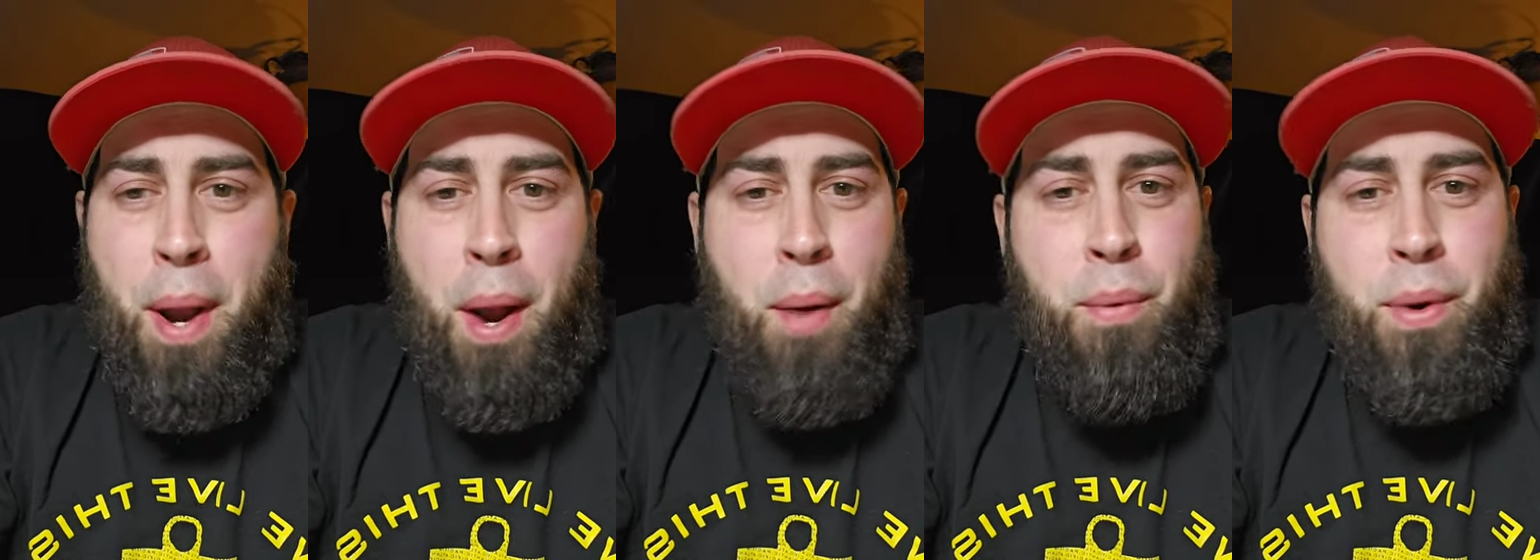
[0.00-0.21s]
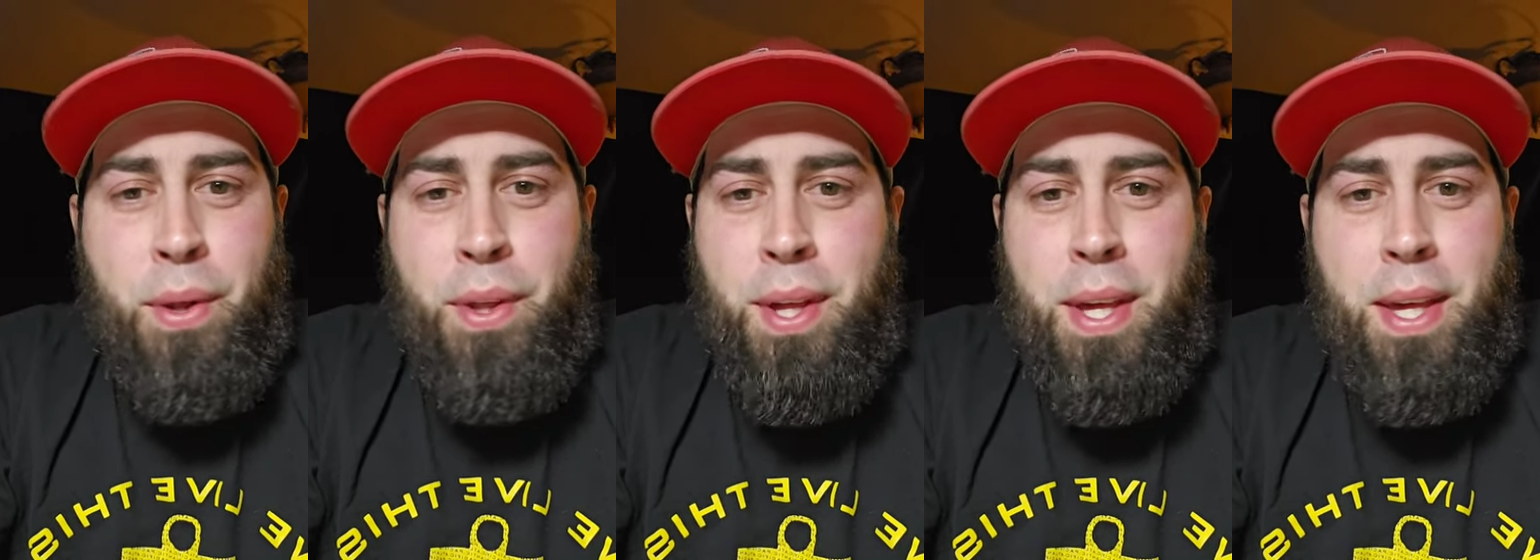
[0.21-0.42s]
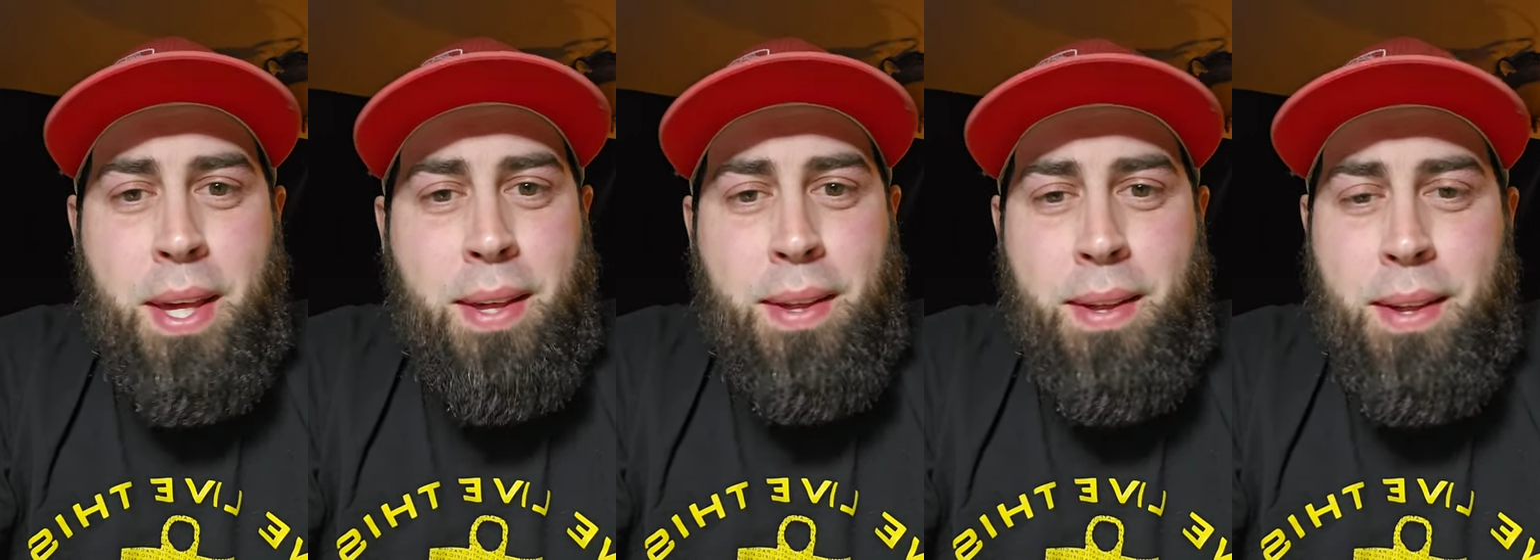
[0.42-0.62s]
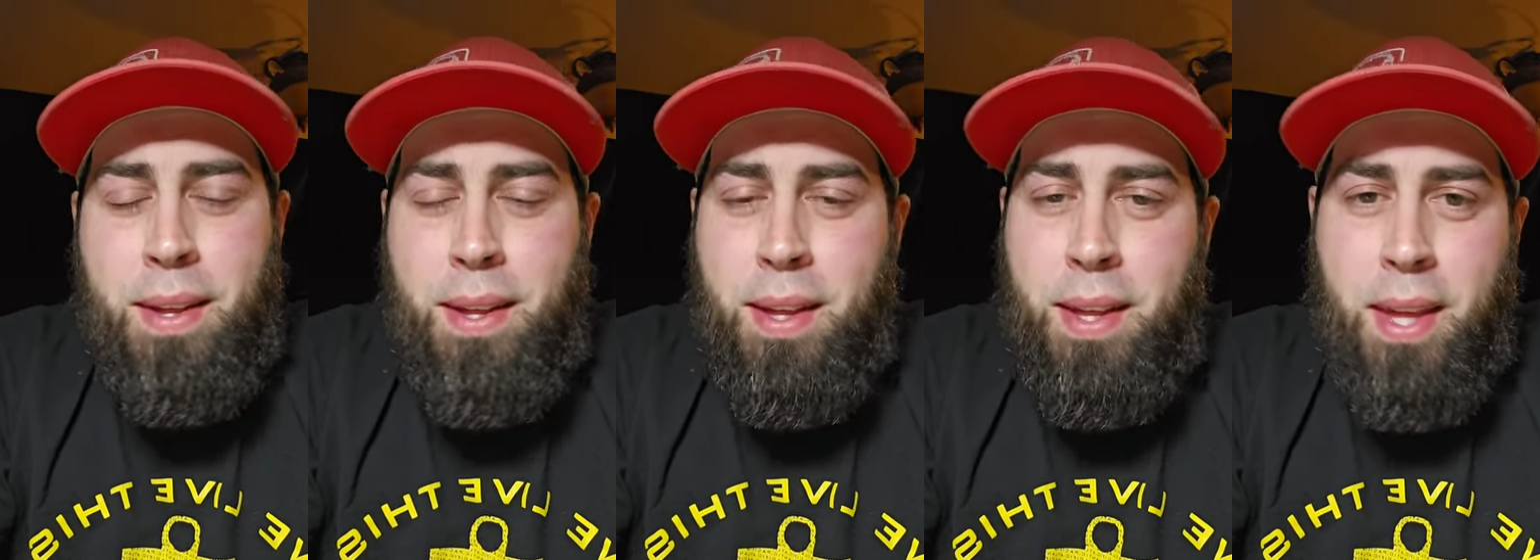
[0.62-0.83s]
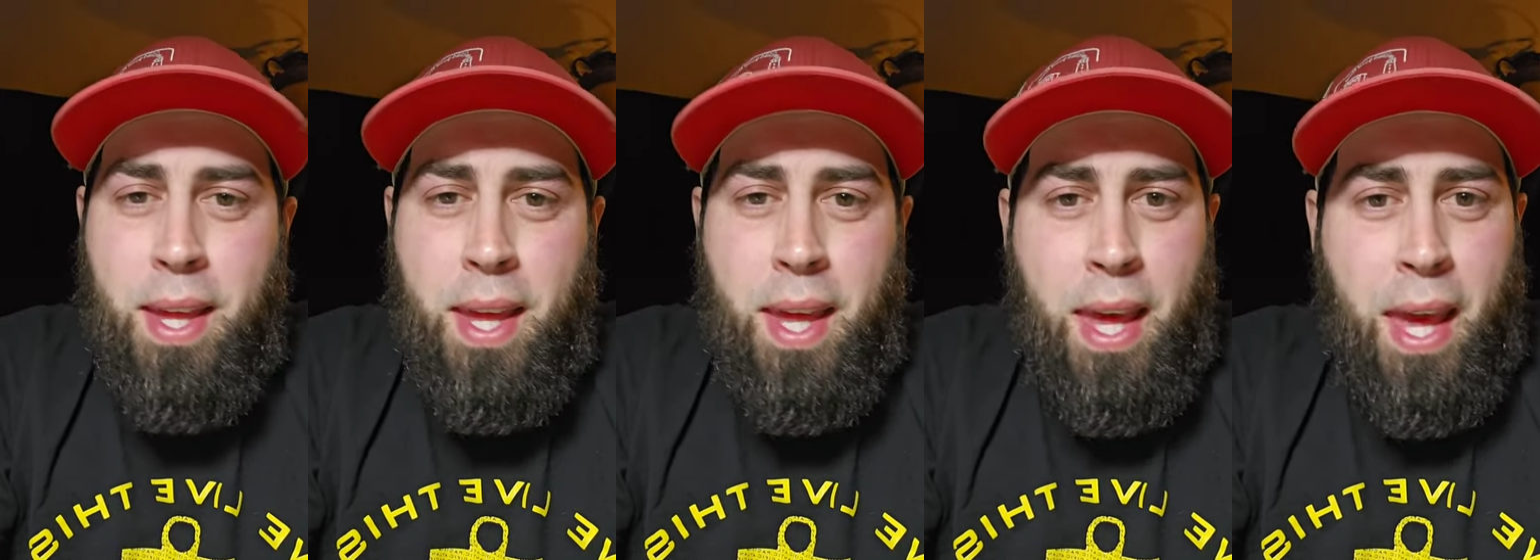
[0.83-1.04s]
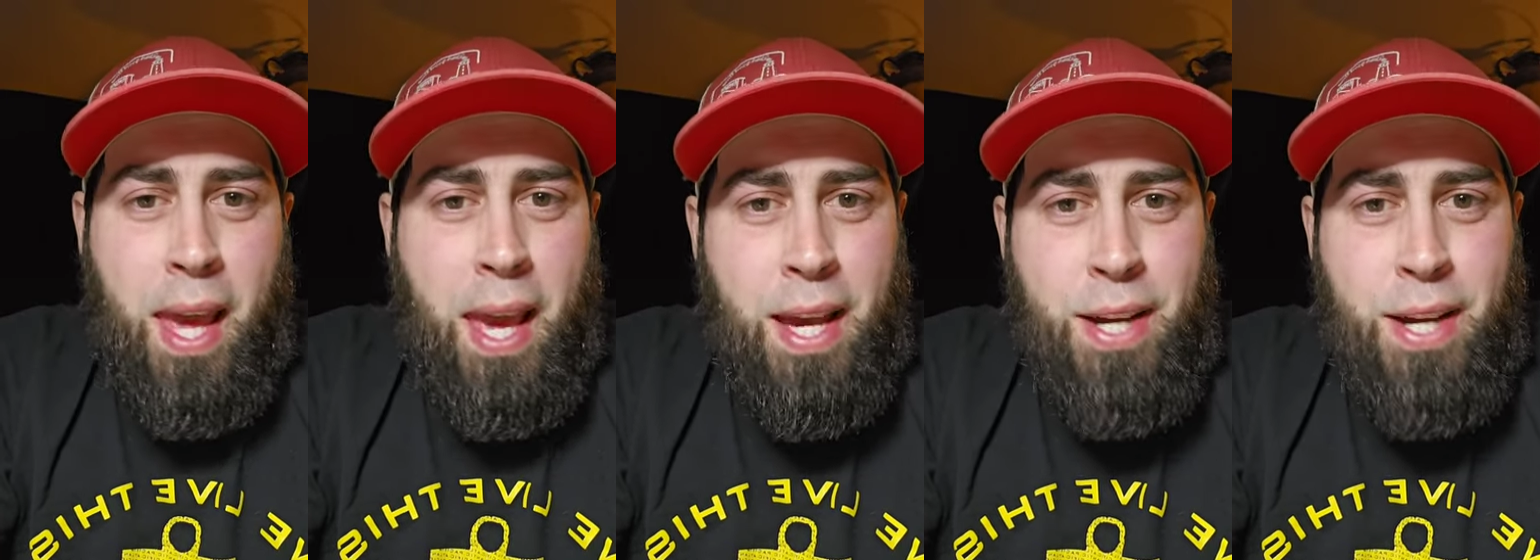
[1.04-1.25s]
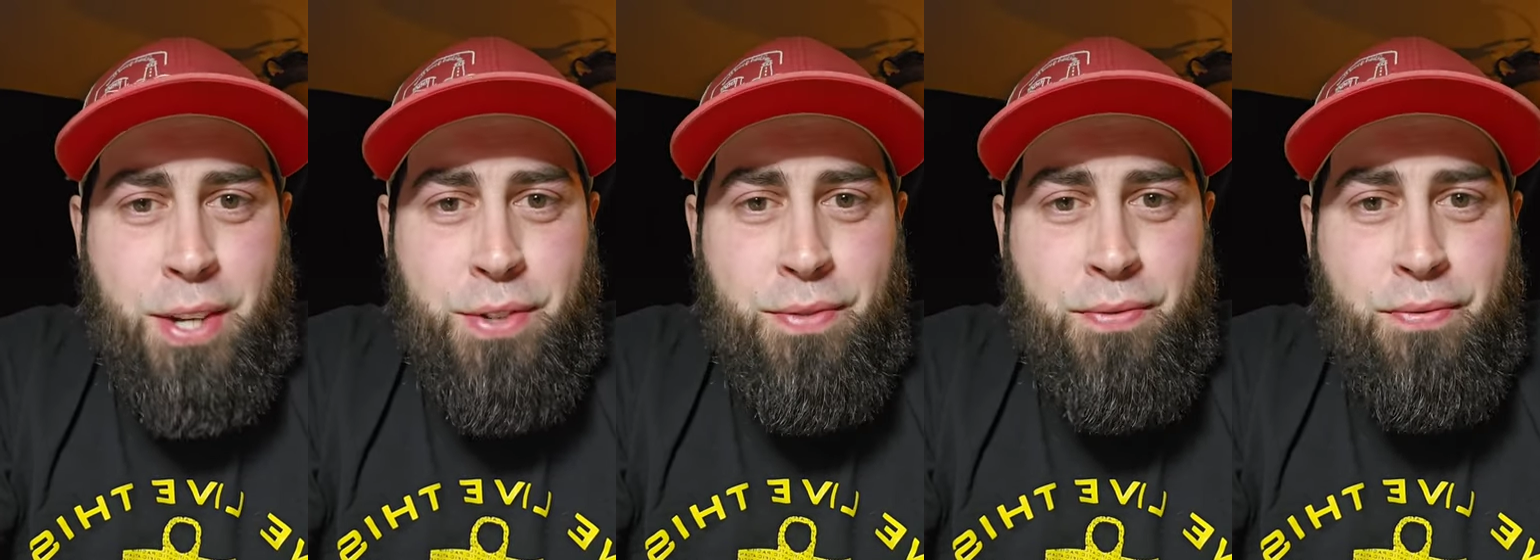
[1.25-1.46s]
but I really
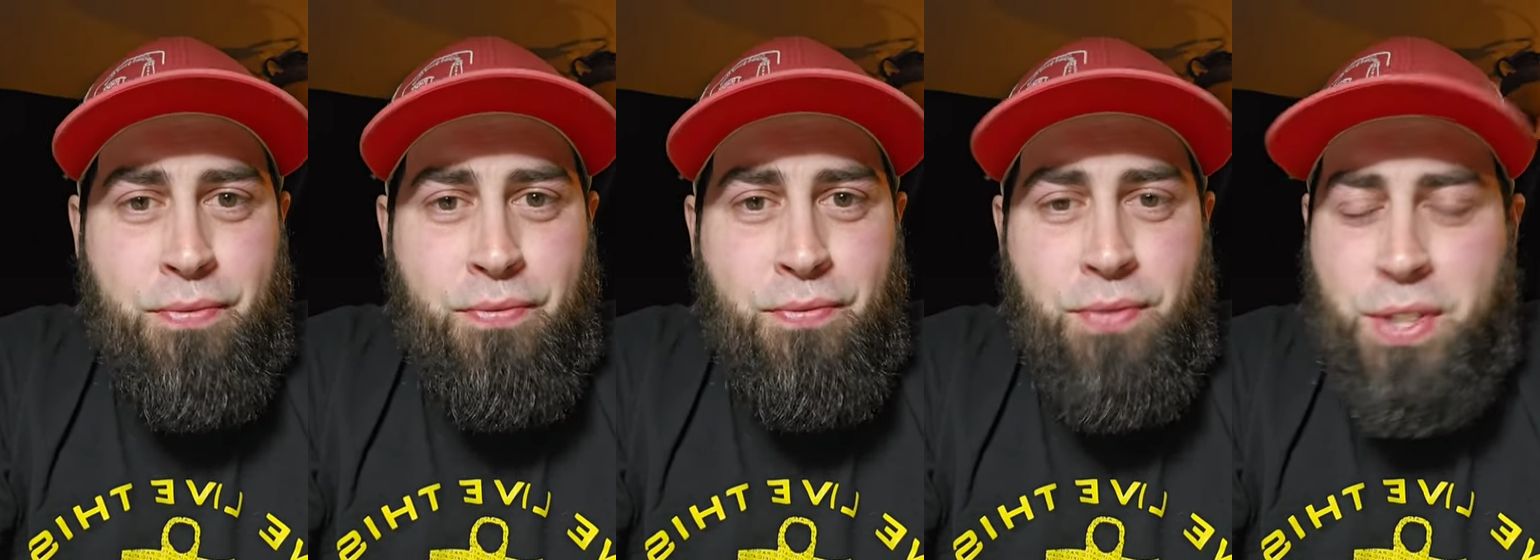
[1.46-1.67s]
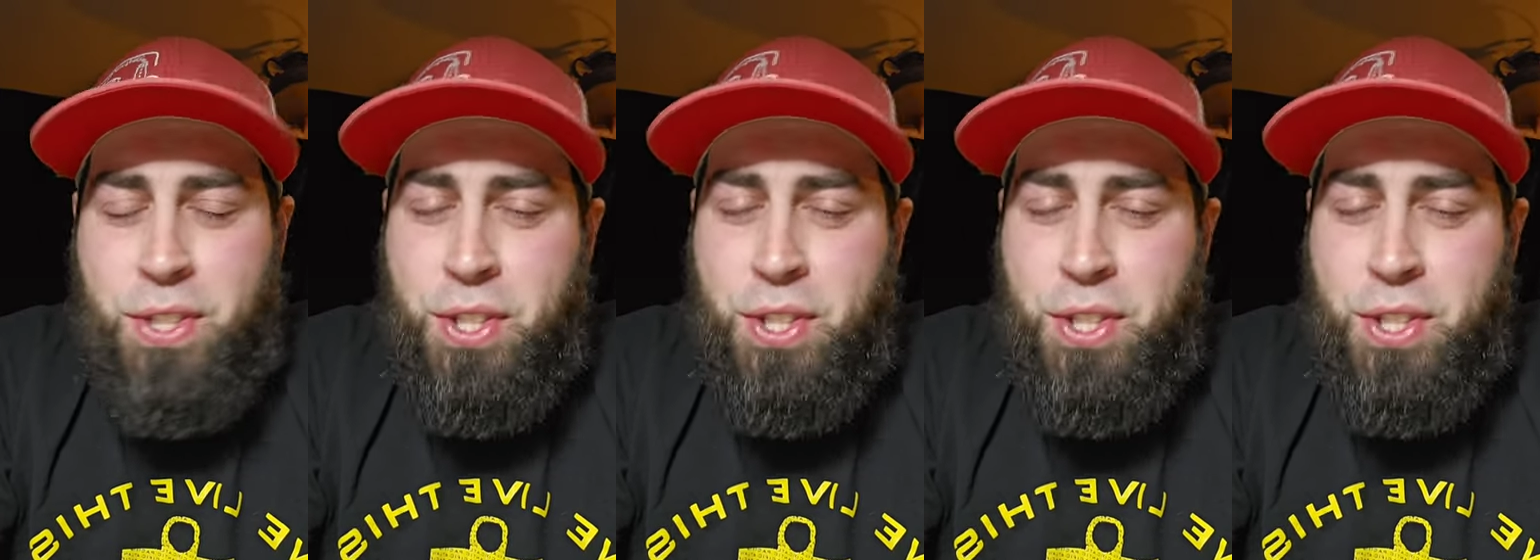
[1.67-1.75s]
can't